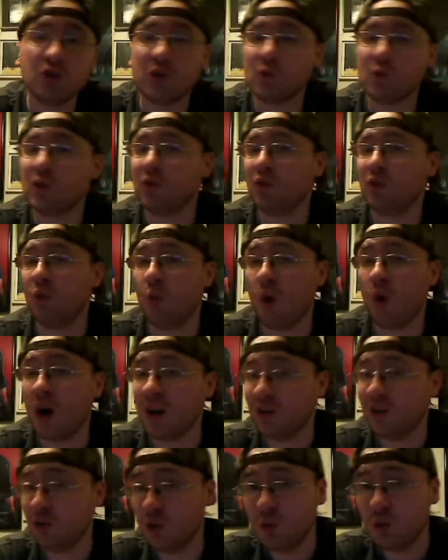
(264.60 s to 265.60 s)
Chuck Russell
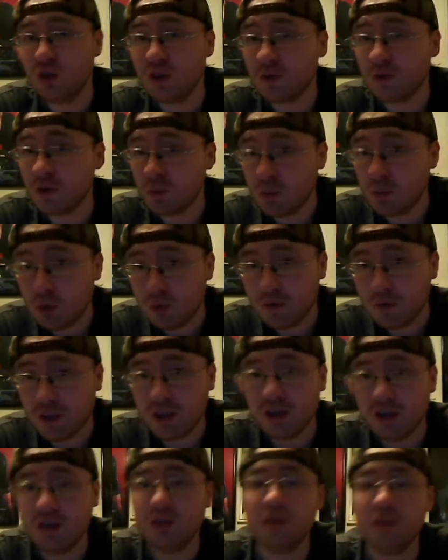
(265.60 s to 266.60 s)
want two different
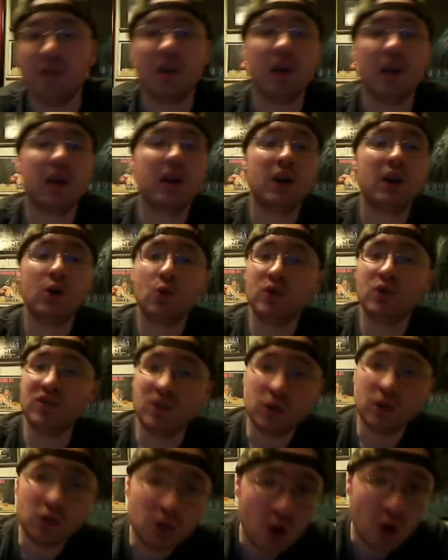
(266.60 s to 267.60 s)
movies? Was
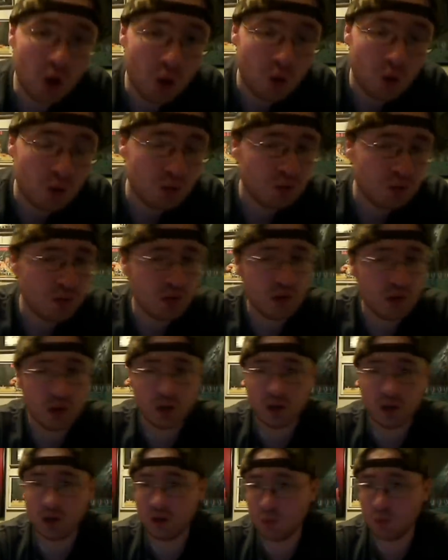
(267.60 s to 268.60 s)
it a tone?
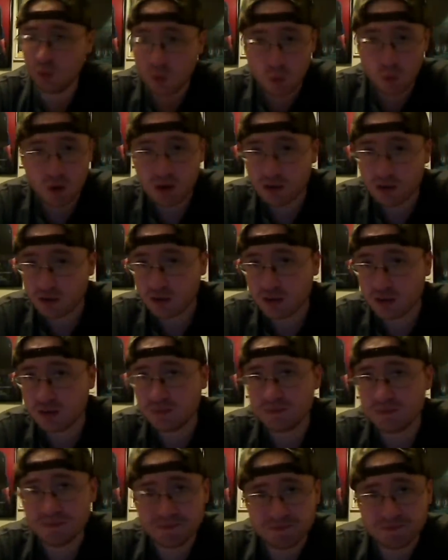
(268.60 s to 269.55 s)
What was it?